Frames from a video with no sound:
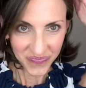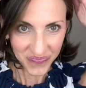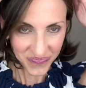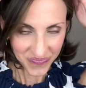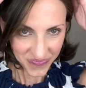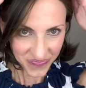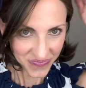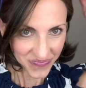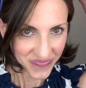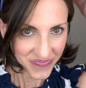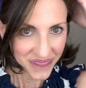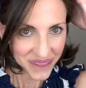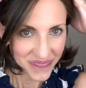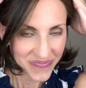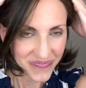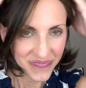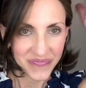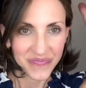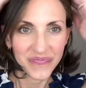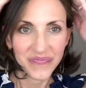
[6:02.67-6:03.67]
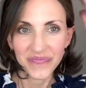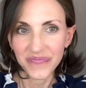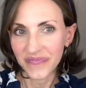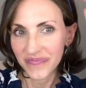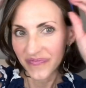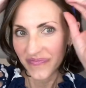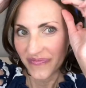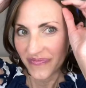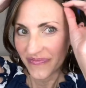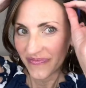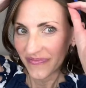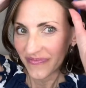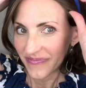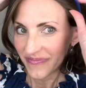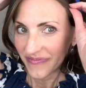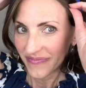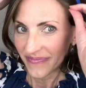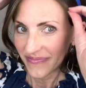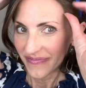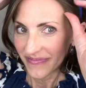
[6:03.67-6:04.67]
Nothing is said.